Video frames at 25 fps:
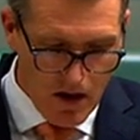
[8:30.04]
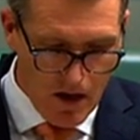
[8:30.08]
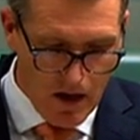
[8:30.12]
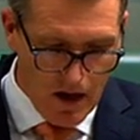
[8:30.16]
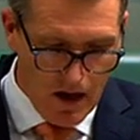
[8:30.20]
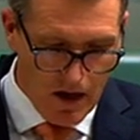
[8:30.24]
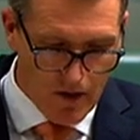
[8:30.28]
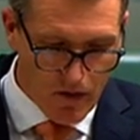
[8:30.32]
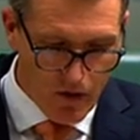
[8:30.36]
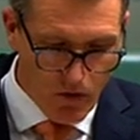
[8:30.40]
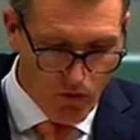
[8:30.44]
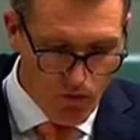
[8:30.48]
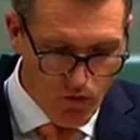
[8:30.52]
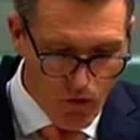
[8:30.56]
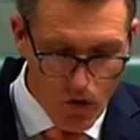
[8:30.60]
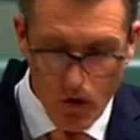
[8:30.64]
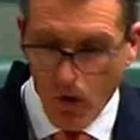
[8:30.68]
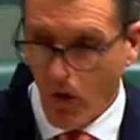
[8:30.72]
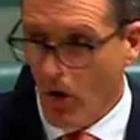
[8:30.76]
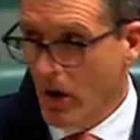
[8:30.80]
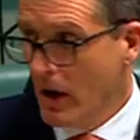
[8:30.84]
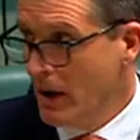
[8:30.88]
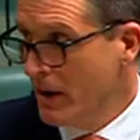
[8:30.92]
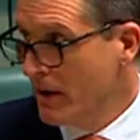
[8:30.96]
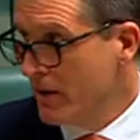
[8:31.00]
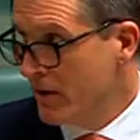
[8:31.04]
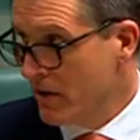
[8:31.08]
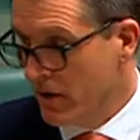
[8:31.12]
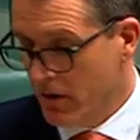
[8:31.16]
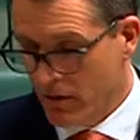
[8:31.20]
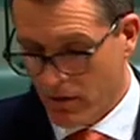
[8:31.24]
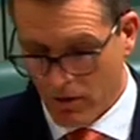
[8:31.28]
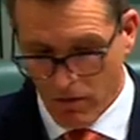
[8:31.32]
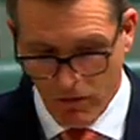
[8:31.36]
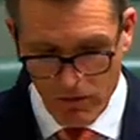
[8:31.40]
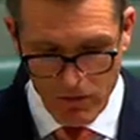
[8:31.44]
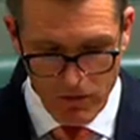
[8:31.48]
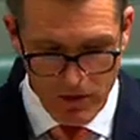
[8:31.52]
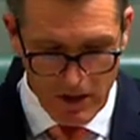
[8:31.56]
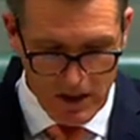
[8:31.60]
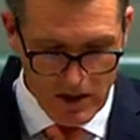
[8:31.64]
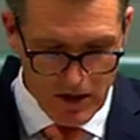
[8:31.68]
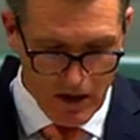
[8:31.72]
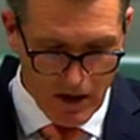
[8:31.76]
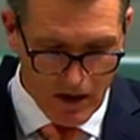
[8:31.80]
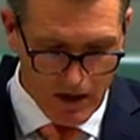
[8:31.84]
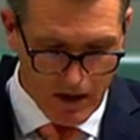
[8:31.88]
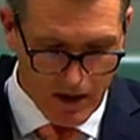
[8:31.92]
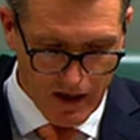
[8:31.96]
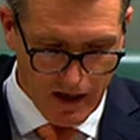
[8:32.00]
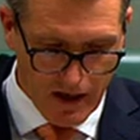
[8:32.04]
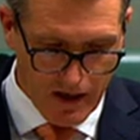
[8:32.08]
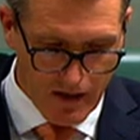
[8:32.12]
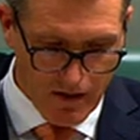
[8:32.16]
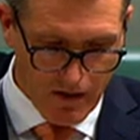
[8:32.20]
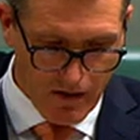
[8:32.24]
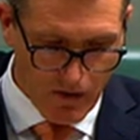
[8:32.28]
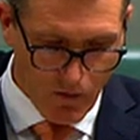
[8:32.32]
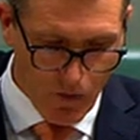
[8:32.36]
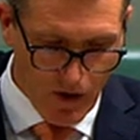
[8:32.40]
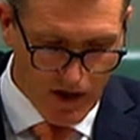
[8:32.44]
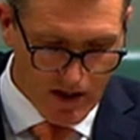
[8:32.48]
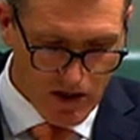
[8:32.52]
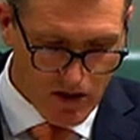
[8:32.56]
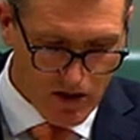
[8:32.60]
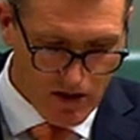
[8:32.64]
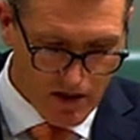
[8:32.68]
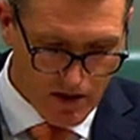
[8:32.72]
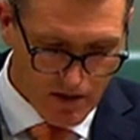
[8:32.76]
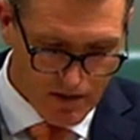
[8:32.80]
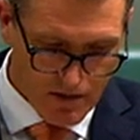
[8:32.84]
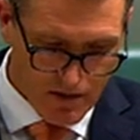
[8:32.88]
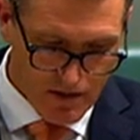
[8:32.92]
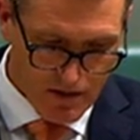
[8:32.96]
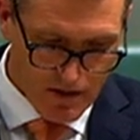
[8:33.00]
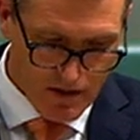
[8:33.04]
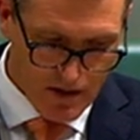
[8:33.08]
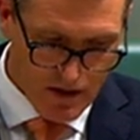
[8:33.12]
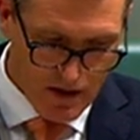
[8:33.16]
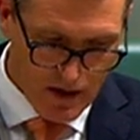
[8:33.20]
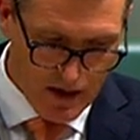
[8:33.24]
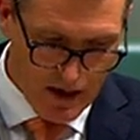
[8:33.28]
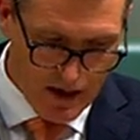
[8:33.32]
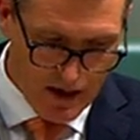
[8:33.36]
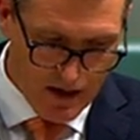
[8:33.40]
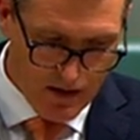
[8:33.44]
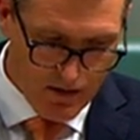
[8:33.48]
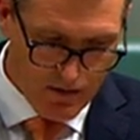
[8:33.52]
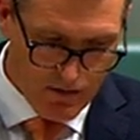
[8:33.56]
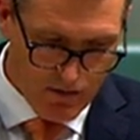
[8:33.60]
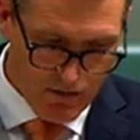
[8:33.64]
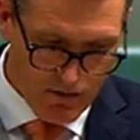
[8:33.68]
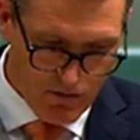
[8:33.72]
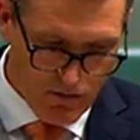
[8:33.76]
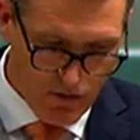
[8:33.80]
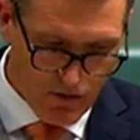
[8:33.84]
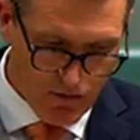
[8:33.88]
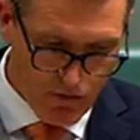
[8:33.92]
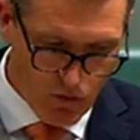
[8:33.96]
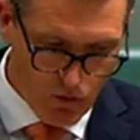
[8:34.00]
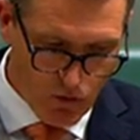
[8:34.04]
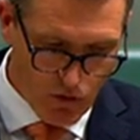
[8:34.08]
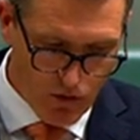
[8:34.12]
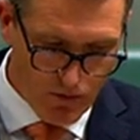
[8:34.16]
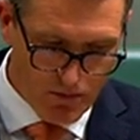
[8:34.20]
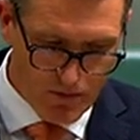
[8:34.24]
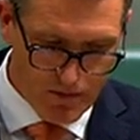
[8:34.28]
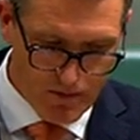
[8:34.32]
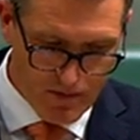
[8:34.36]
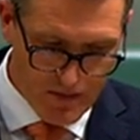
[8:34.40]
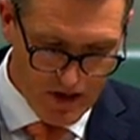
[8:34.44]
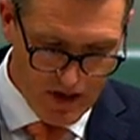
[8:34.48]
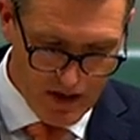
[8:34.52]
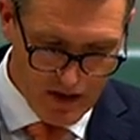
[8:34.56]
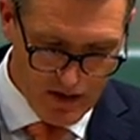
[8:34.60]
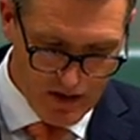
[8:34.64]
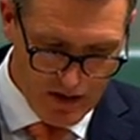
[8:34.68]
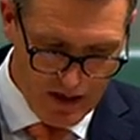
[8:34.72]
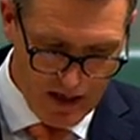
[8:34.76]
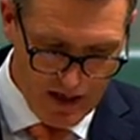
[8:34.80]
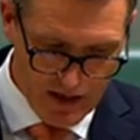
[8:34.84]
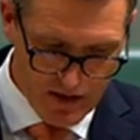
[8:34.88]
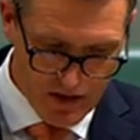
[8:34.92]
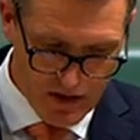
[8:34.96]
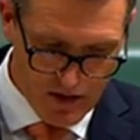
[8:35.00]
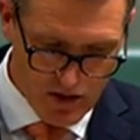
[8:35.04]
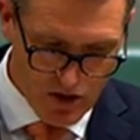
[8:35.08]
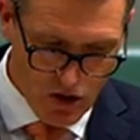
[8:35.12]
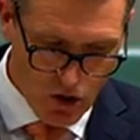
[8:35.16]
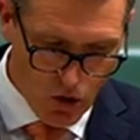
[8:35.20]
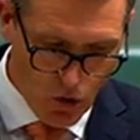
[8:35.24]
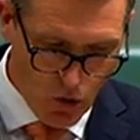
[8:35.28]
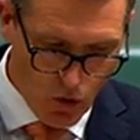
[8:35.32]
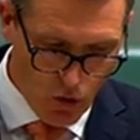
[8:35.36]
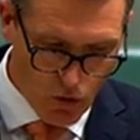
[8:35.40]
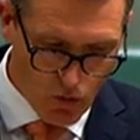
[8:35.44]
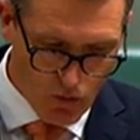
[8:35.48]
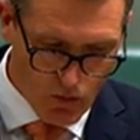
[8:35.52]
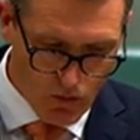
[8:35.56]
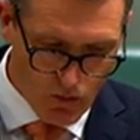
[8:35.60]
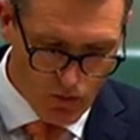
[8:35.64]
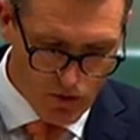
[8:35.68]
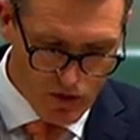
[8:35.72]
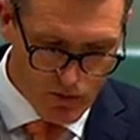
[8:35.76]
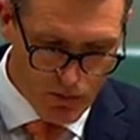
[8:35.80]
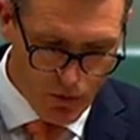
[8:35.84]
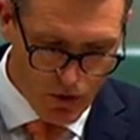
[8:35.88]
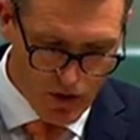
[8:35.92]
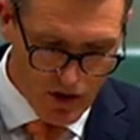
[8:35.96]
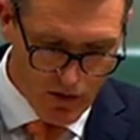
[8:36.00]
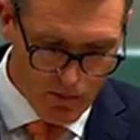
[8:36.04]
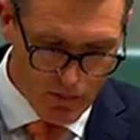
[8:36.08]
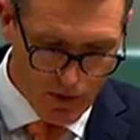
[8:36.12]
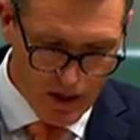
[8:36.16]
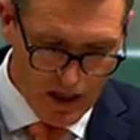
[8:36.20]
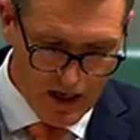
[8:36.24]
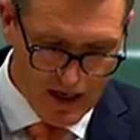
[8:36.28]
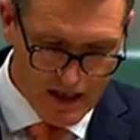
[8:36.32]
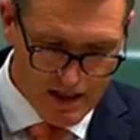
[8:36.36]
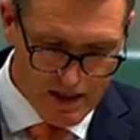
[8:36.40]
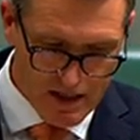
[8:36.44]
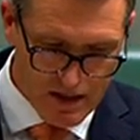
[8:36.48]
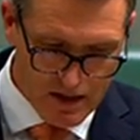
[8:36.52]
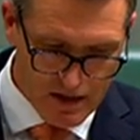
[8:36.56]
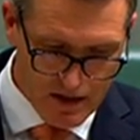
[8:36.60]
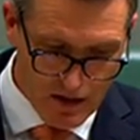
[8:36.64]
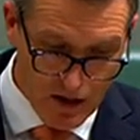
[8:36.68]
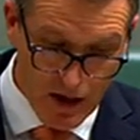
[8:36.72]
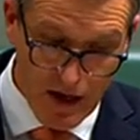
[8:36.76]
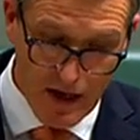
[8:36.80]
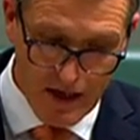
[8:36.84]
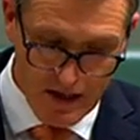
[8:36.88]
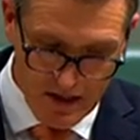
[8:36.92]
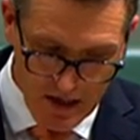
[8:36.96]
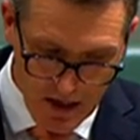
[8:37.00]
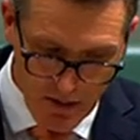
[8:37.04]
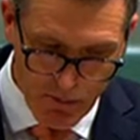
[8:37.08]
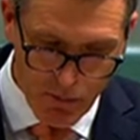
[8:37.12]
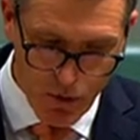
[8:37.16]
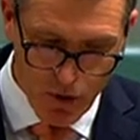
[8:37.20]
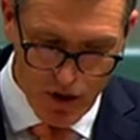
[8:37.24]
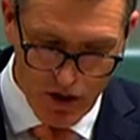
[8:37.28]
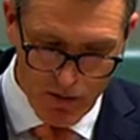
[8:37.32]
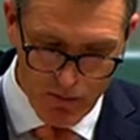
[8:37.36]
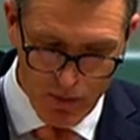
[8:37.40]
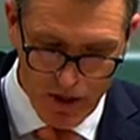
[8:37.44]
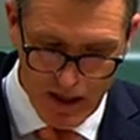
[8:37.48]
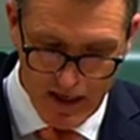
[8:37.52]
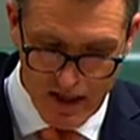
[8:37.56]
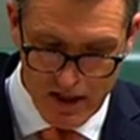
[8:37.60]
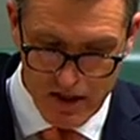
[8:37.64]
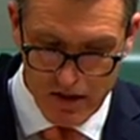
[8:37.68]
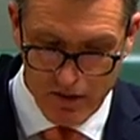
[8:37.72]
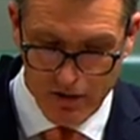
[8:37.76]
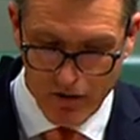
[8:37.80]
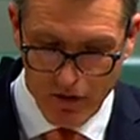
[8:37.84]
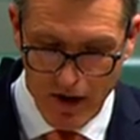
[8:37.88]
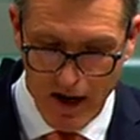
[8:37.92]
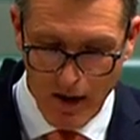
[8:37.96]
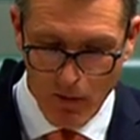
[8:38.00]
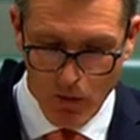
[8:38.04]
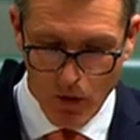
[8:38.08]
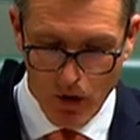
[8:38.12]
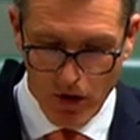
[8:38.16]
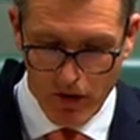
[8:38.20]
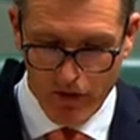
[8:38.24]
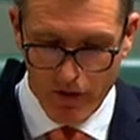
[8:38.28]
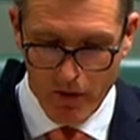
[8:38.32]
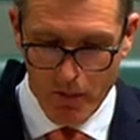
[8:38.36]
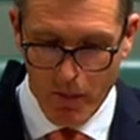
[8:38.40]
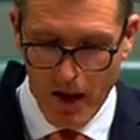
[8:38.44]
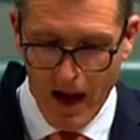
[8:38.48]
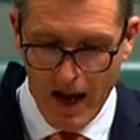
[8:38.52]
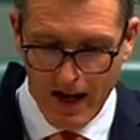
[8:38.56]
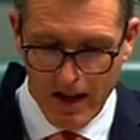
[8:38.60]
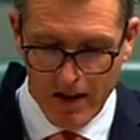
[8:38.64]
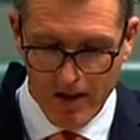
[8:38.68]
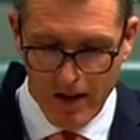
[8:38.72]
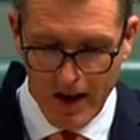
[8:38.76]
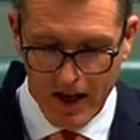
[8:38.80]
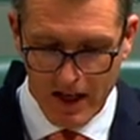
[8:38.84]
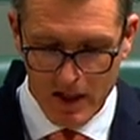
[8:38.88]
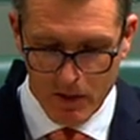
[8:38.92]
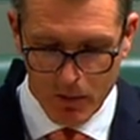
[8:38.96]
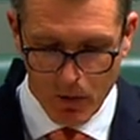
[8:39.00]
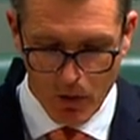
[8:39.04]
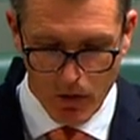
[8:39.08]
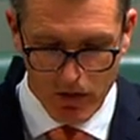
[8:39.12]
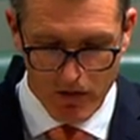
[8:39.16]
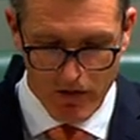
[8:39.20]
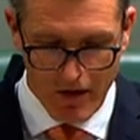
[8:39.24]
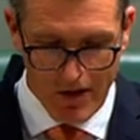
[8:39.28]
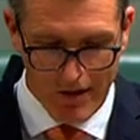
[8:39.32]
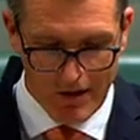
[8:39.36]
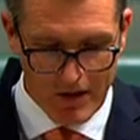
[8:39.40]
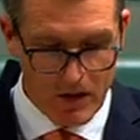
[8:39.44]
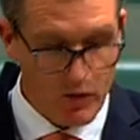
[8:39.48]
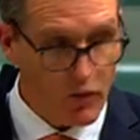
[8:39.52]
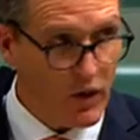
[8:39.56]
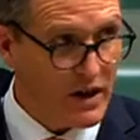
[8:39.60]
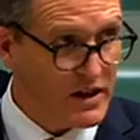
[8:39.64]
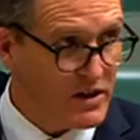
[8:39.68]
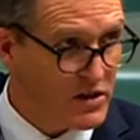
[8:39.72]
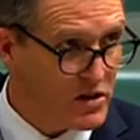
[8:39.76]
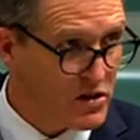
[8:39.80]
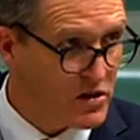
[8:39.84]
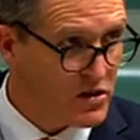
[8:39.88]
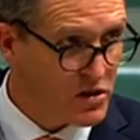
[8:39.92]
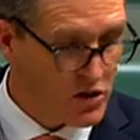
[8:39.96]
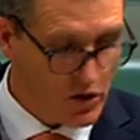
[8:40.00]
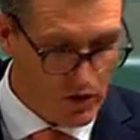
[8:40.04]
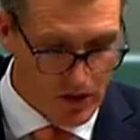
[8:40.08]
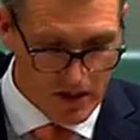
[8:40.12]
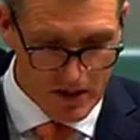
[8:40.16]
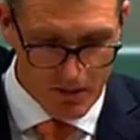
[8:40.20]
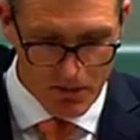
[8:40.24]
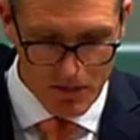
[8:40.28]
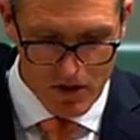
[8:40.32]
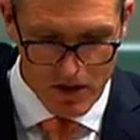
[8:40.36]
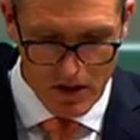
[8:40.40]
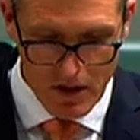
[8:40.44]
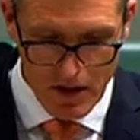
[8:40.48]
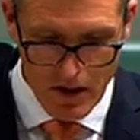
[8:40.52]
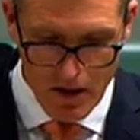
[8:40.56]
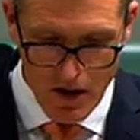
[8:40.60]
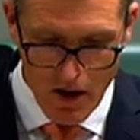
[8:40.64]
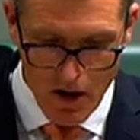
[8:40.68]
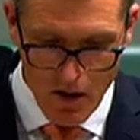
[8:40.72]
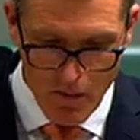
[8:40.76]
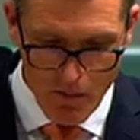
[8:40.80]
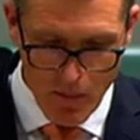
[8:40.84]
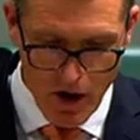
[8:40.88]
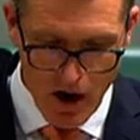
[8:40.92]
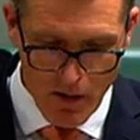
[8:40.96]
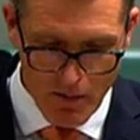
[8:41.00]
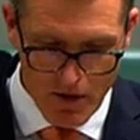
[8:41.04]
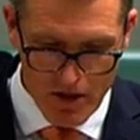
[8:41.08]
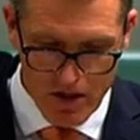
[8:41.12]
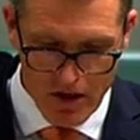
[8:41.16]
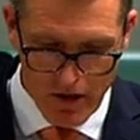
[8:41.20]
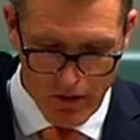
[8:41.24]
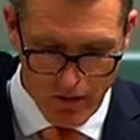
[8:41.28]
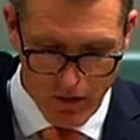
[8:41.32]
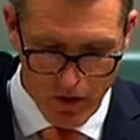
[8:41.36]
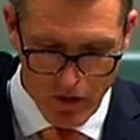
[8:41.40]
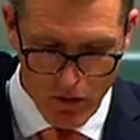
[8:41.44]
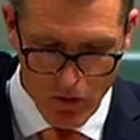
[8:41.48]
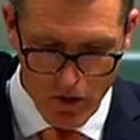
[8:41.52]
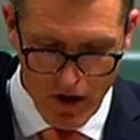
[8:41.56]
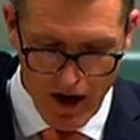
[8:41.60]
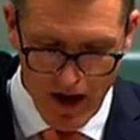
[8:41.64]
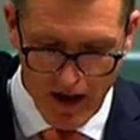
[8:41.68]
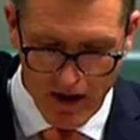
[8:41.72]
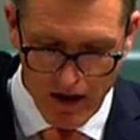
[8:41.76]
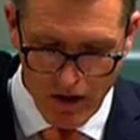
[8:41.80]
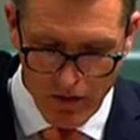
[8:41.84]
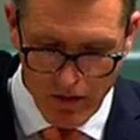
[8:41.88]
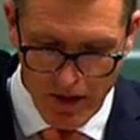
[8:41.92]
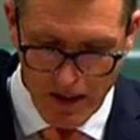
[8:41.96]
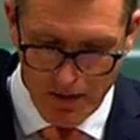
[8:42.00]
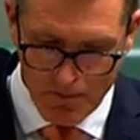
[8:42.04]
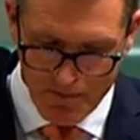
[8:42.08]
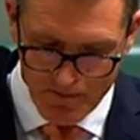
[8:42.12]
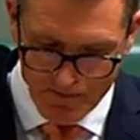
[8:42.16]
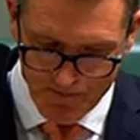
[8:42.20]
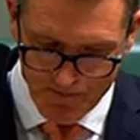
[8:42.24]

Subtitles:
The RAW, the Recycling and Waste Reform, as it's called, was put in place. It did put in place the framework for banning the export of various waste streams by material category,